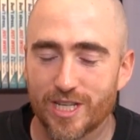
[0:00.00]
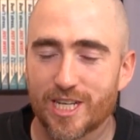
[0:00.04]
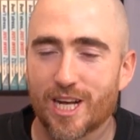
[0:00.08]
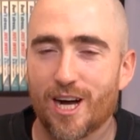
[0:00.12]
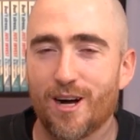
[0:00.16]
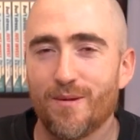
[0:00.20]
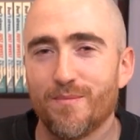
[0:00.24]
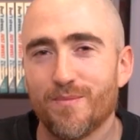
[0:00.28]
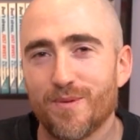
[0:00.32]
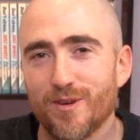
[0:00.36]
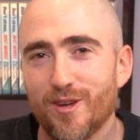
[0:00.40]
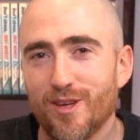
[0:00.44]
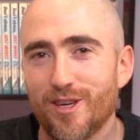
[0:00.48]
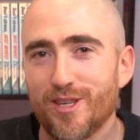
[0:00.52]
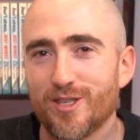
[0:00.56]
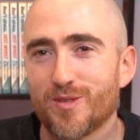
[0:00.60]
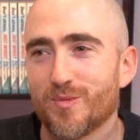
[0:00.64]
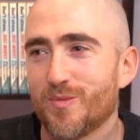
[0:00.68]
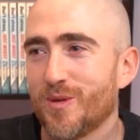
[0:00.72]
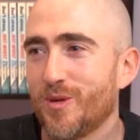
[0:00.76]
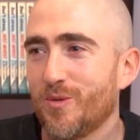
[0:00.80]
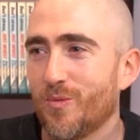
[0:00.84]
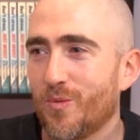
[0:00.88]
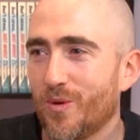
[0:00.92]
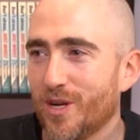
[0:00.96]
Companies
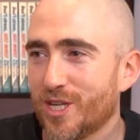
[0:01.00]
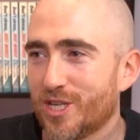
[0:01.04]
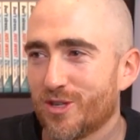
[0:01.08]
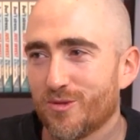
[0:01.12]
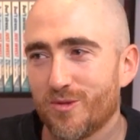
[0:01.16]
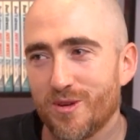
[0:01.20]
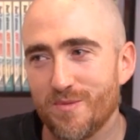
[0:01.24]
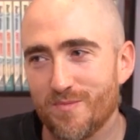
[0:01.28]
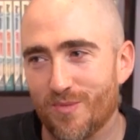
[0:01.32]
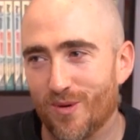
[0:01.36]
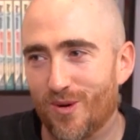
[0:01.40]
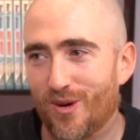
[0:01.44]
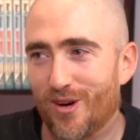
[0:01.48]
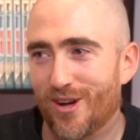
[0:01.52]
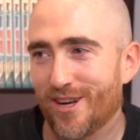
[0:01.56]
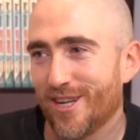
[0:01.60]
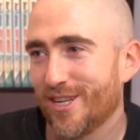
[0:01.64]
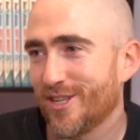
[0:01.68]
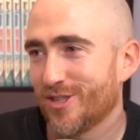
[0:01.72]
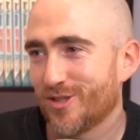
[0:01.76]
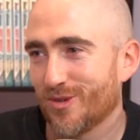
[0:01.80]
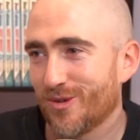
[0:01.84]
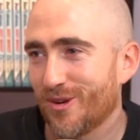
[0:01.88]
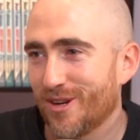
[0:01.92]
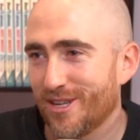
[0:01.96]
We Wish We Bought
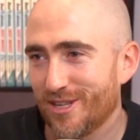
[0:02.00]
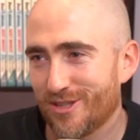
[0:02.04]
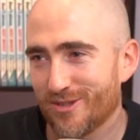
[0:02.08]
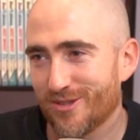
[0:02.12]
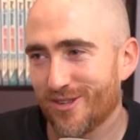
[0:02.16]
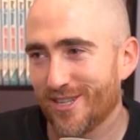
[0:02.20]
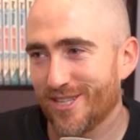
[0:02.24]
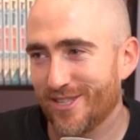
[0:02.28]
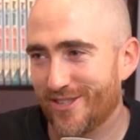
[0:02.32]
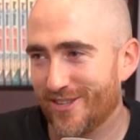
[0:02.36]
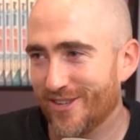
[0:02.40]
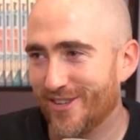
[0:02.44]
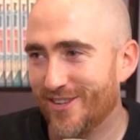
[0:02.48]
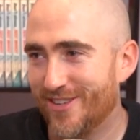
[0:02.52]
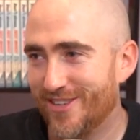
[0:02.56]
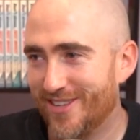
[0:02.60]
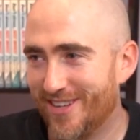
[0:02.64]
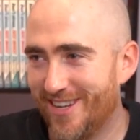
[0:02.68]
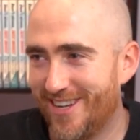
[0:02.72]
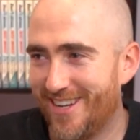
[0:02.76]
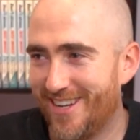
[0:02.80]
in 2022.